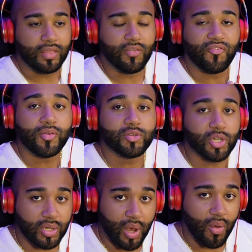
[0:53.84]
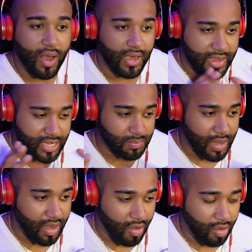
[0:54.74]
the future Gohan, is
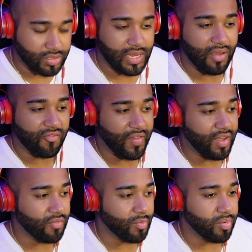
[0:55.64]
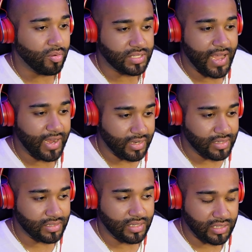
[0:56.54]
my all-time favorite
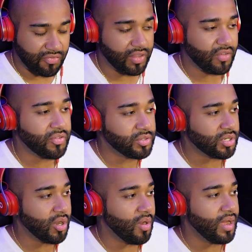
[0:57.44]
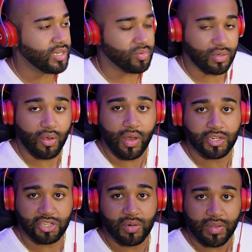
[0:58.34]
protagonist, because I feel like future Gohan is what
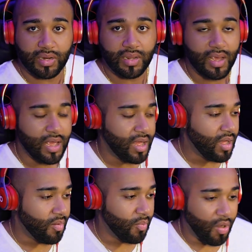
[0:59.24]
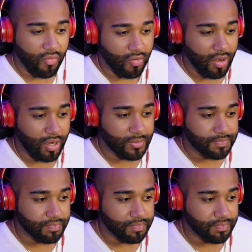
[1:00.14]
Gohan should have been overall.